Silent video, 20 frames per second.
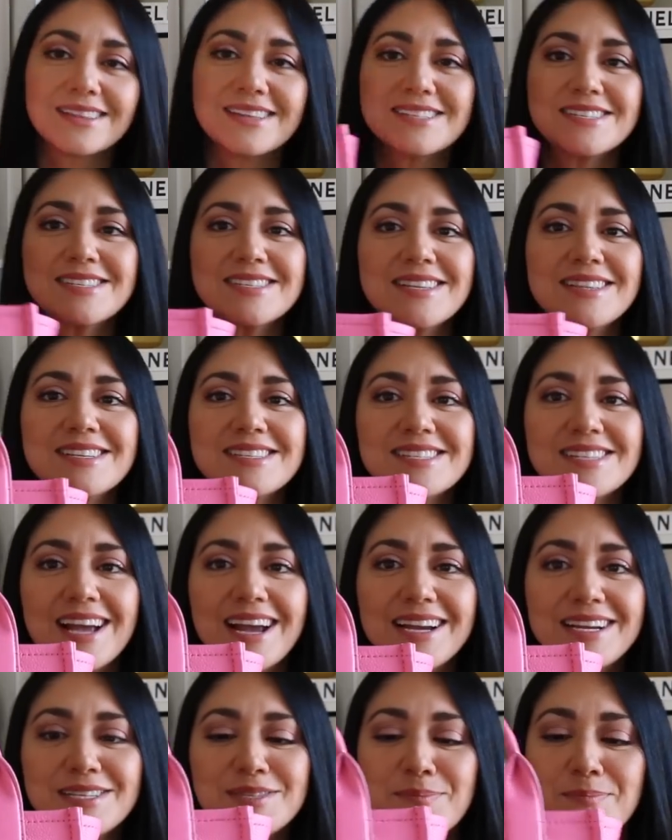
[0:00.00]
This is in the
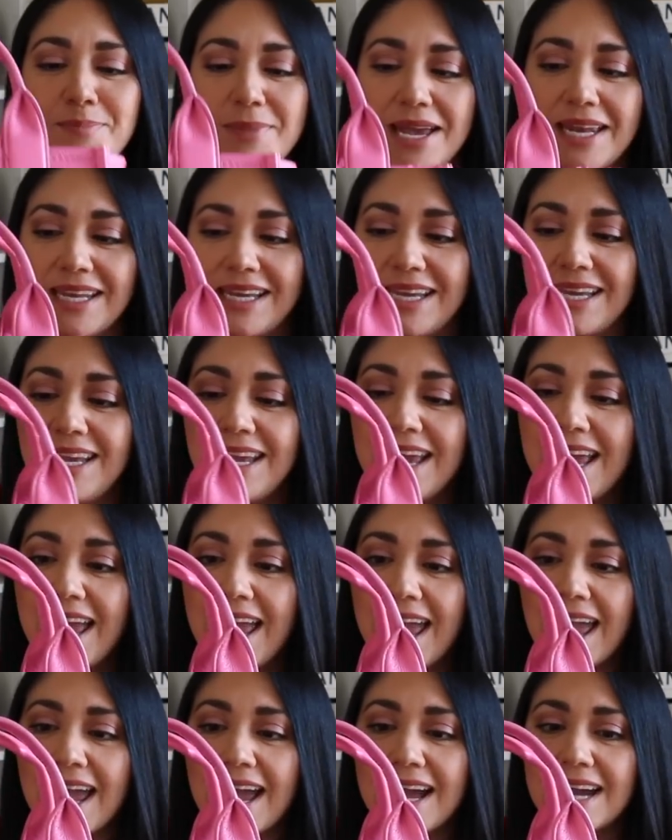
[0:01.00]
size mini,
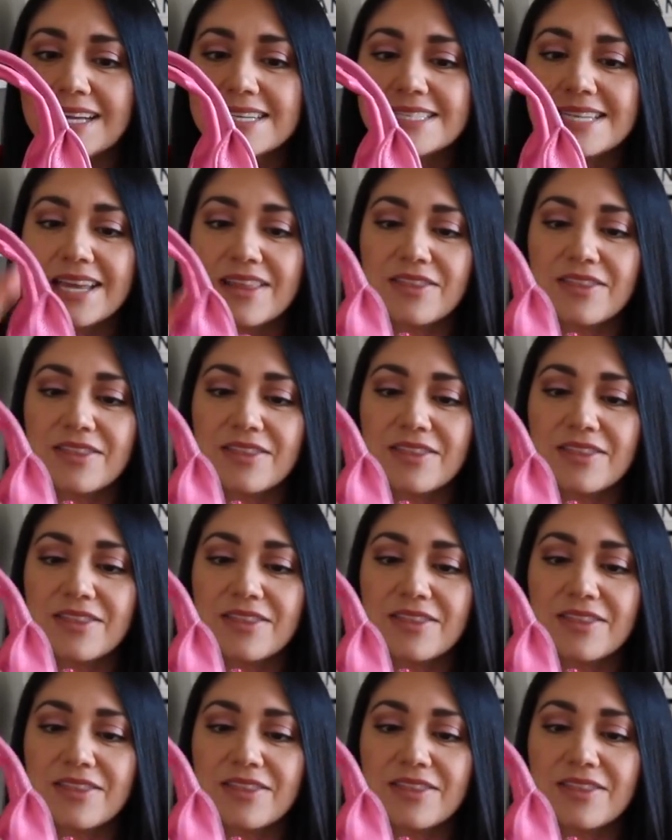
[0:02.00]
and